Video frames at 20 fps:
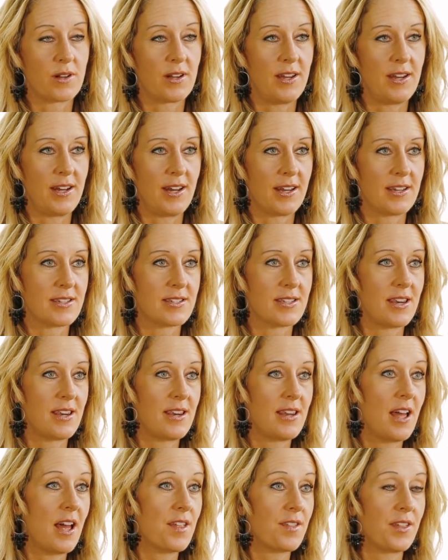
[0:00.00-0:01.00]
were eating is
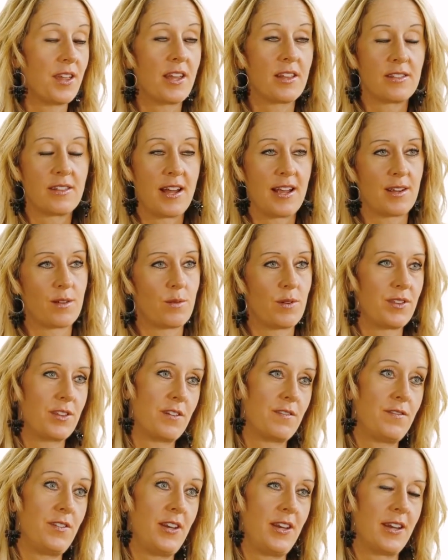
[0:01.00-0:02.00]
nothing like
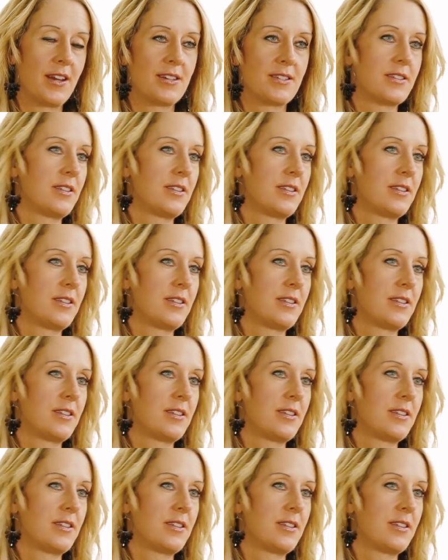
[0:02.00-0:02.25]
what they're feeding